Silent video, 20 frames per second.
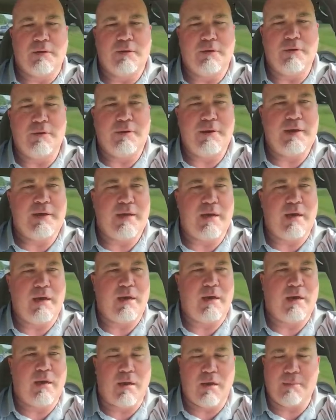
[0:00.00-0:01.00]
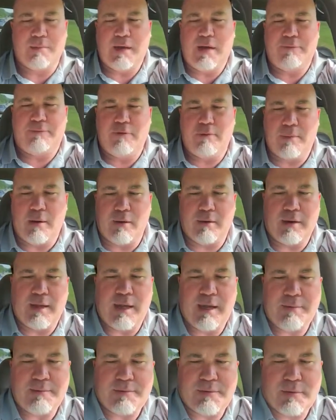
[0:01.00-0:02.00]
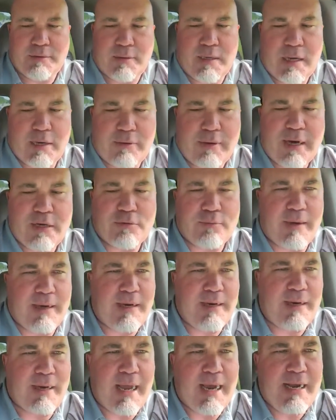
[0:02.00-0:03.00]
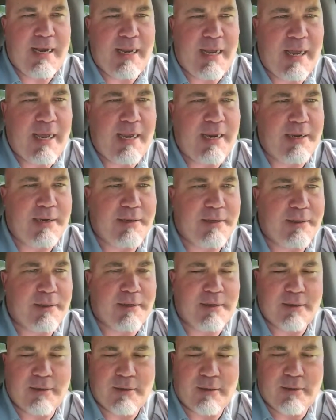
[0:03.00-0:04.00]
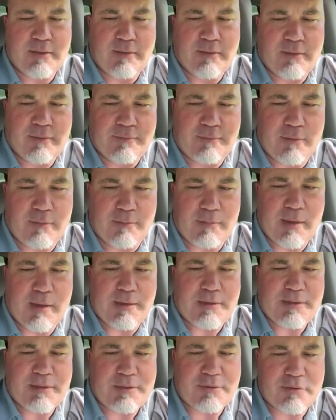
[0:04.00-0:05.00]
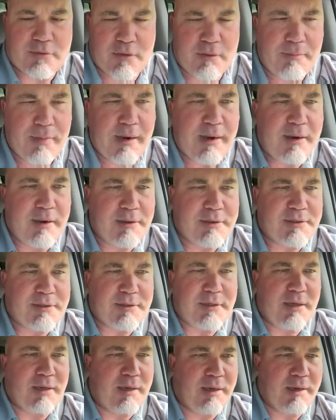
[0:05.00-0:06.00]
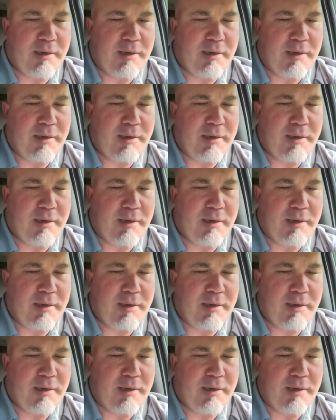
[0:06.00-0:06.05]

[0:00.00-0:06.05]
do the alumni football games? I graduated in 88 from Central Cabarrus.